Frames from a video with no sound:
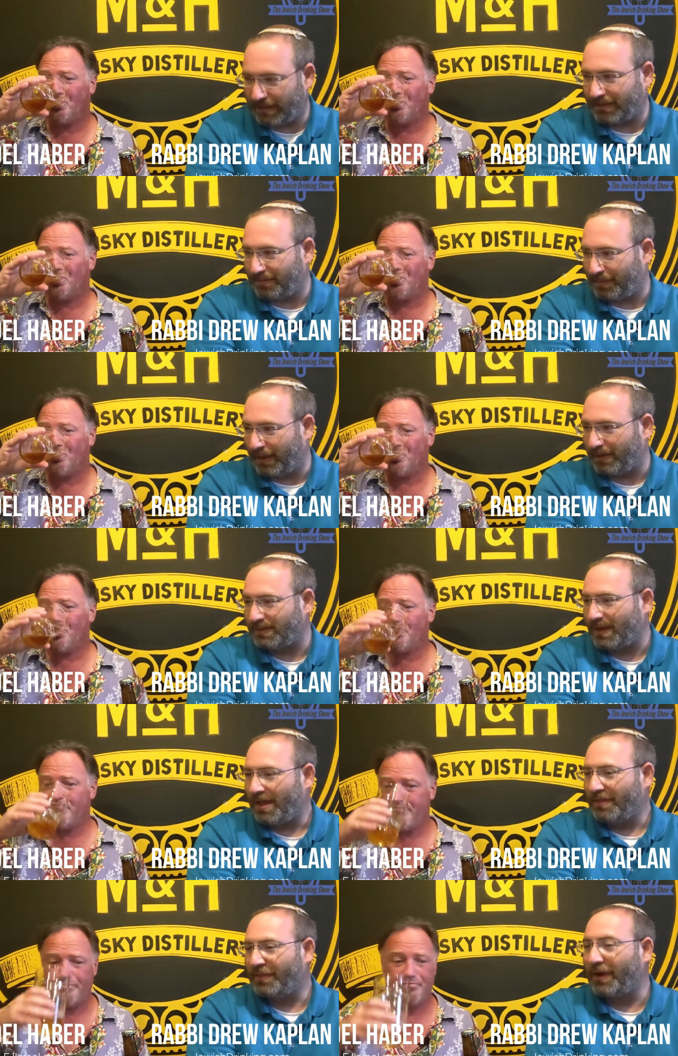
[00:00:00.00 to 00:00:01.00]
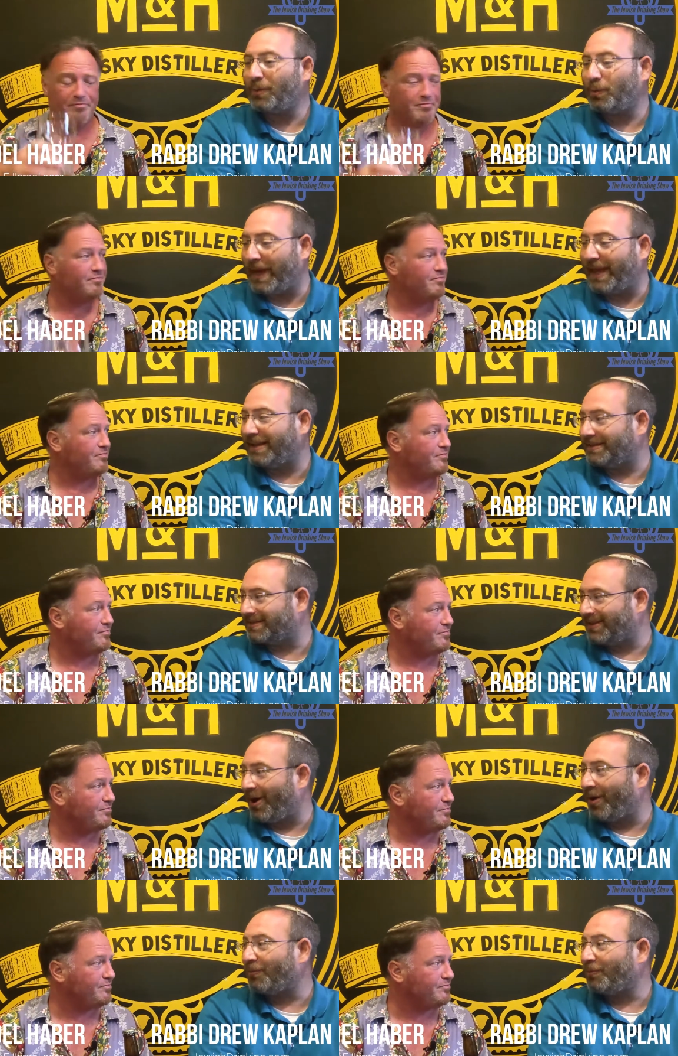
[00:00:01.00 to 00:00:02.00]
Speaker 1: decent beers. Their
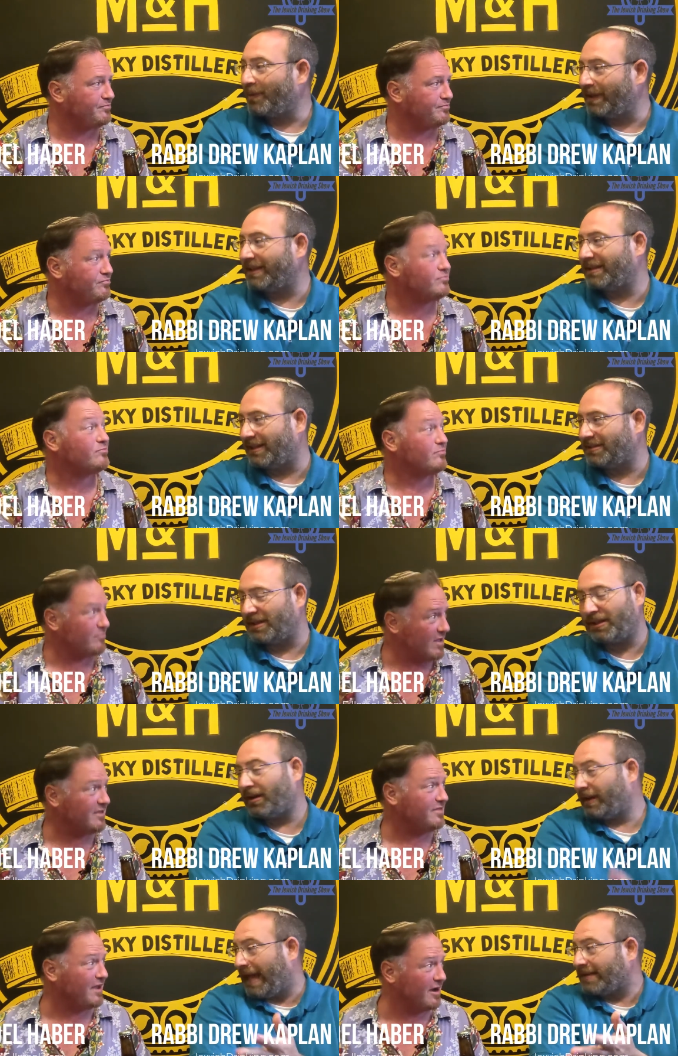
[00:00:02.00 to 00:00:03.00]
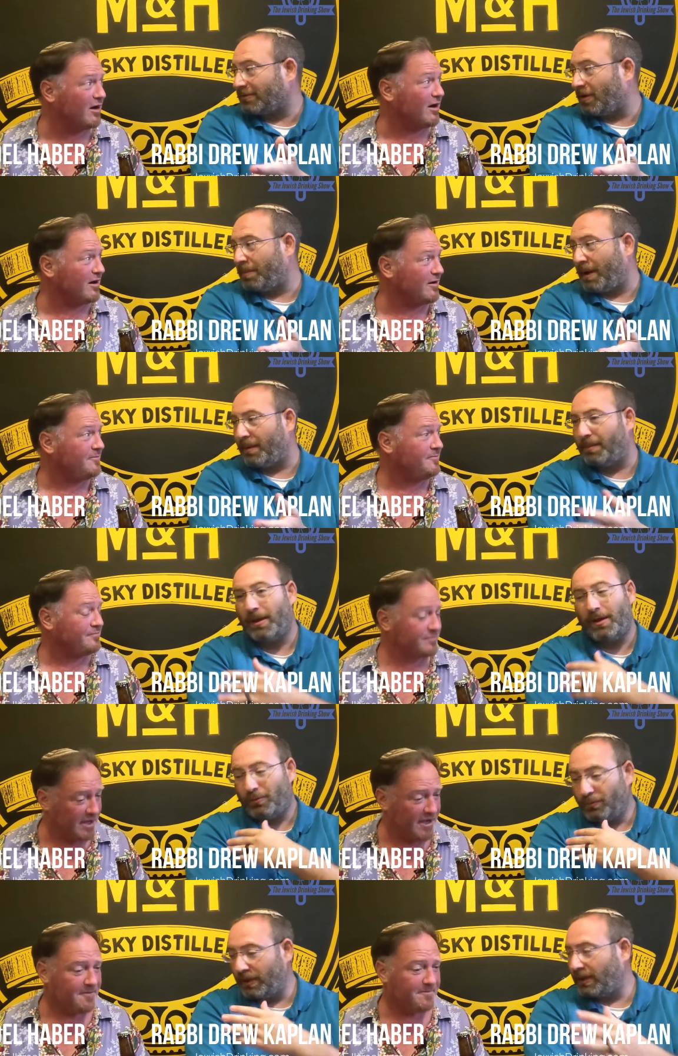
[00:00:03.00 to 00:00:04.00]
wings are really delicious. They're a gastro pub.
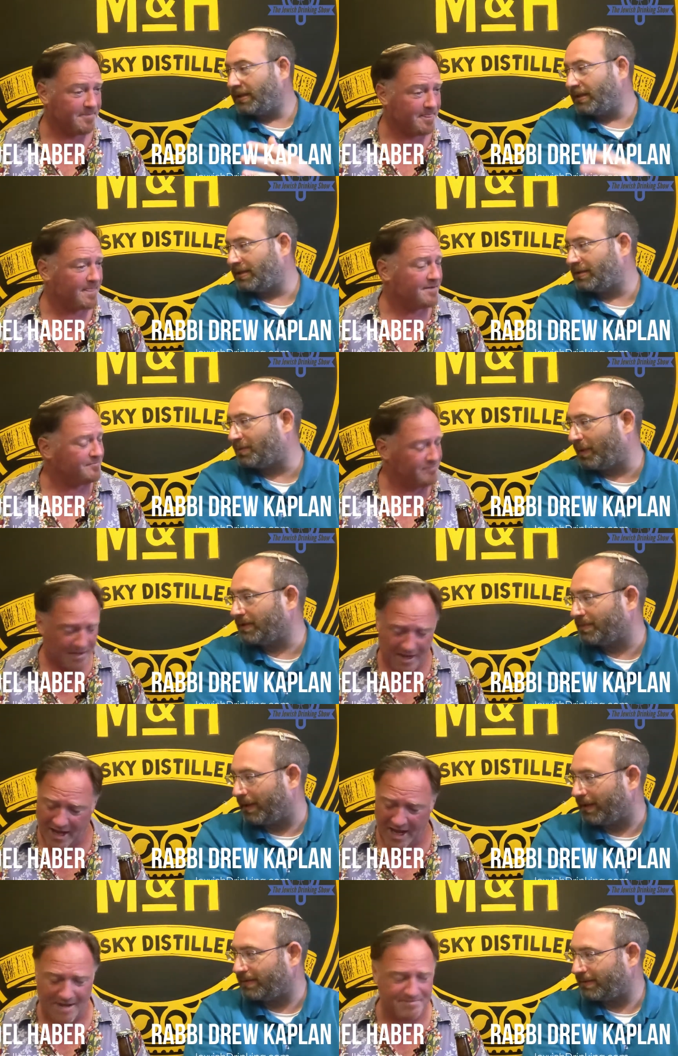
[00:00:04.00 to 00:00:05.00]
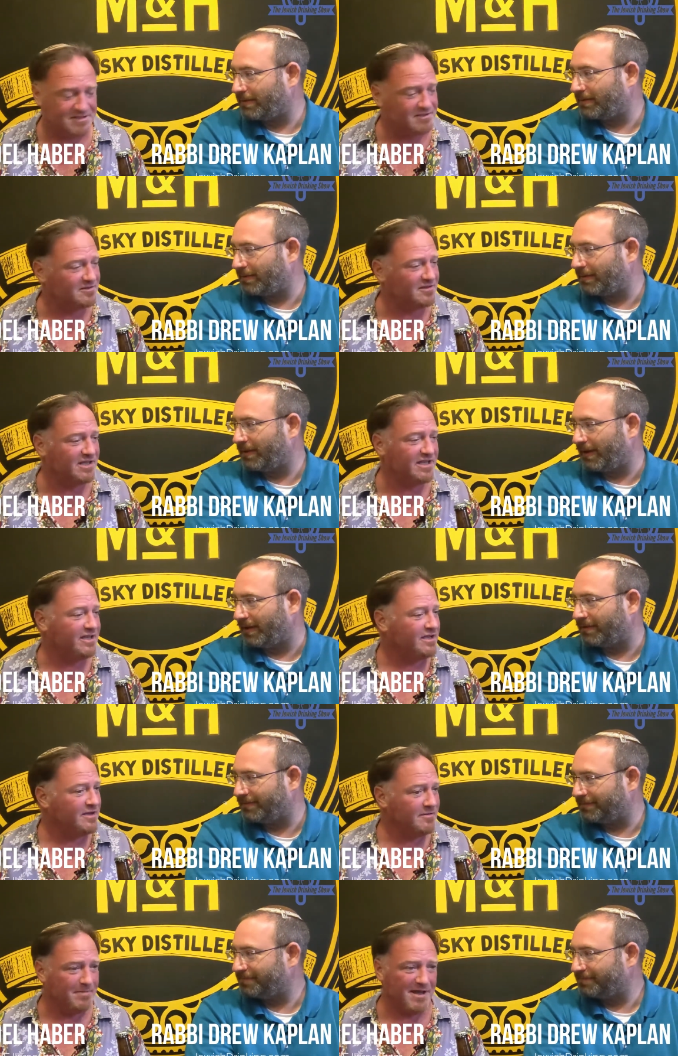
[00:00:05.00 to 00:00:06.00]
Yeah. Really delicious wings place. Absolutely.
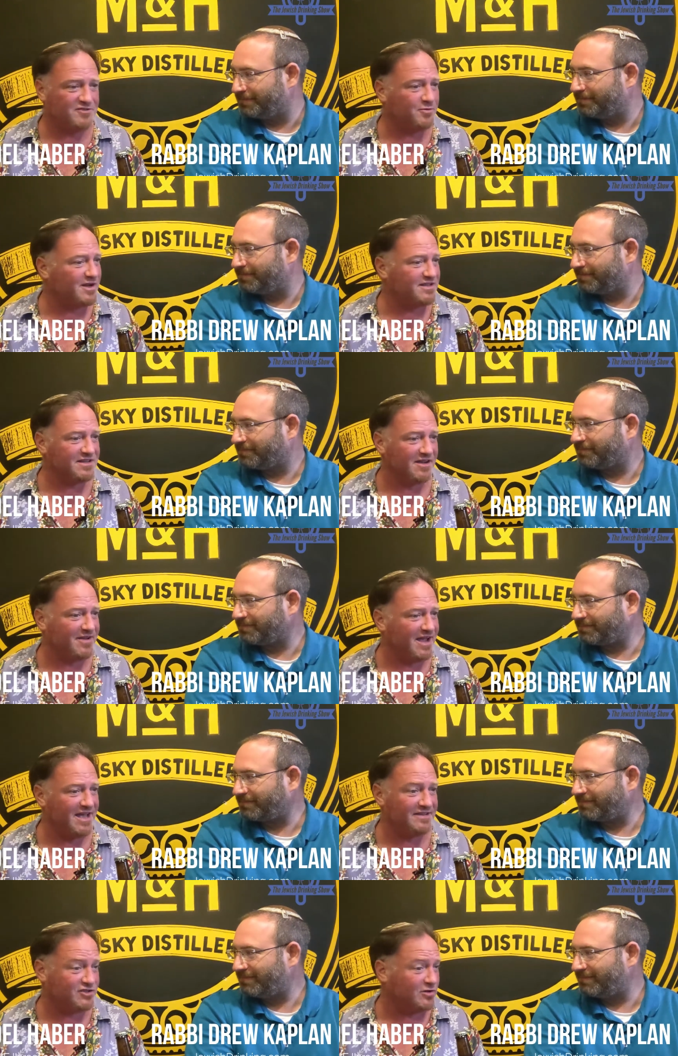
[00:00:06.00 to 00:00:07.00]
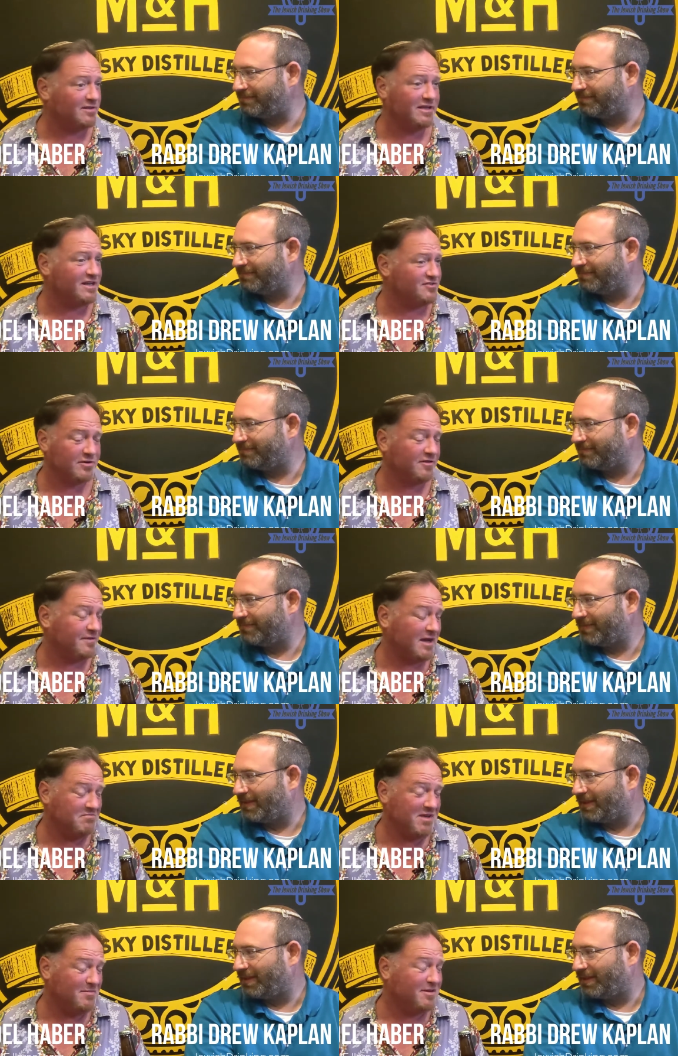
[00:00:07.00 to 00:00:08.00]
Yeah.
Speaker 2: Best wings I've had, certainly in Israel, if
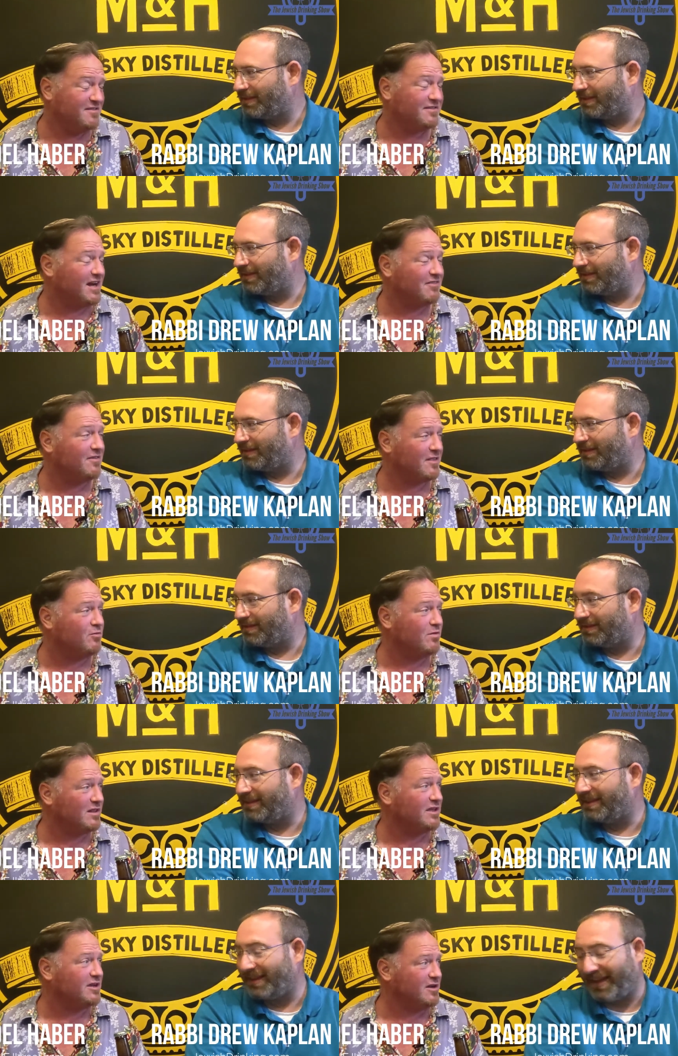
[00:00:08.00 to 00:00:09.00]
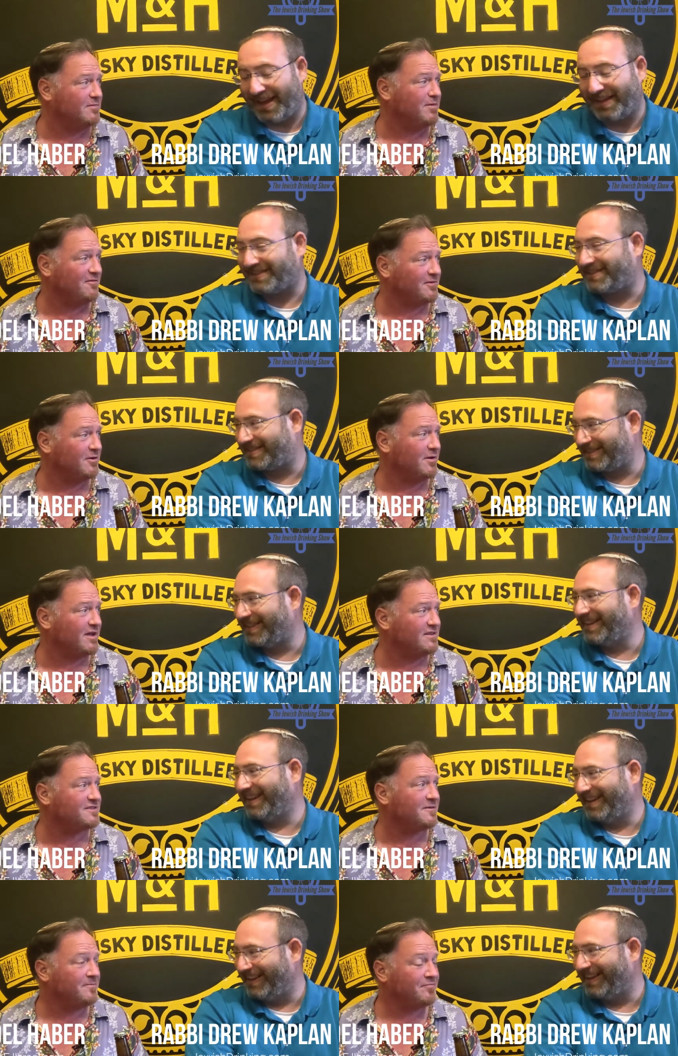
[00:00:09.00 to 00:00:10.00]
not maybe even ever. They're really good yes. buffalo wings. And